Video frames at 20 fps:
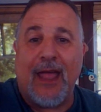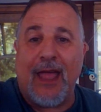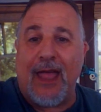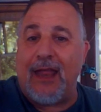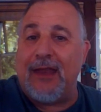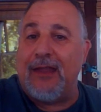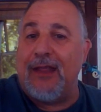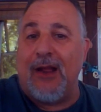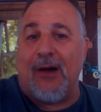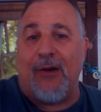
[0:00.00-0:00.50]

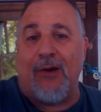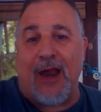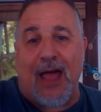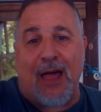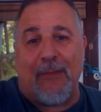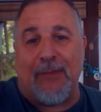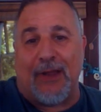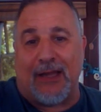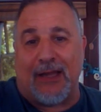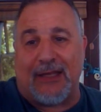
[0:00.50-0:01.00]
And you know what
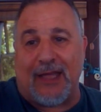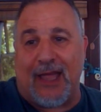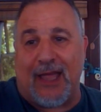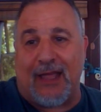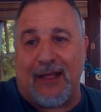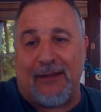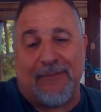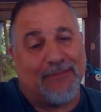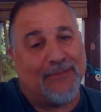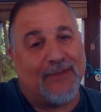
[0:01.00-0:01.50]
I'm going to
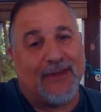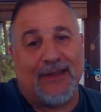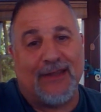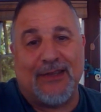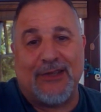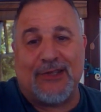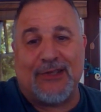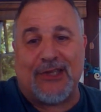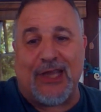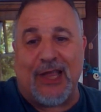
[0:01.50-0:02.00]
tell you?
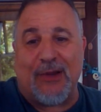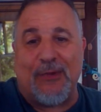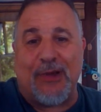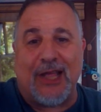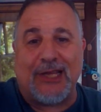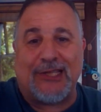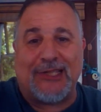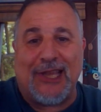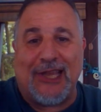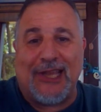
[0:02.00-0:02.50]
See you
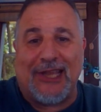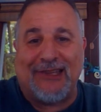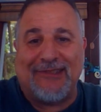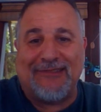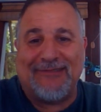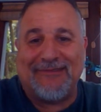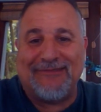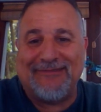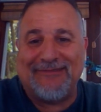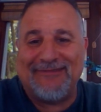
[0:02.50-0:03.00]
when I see
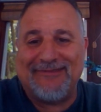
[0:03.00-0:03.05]
you.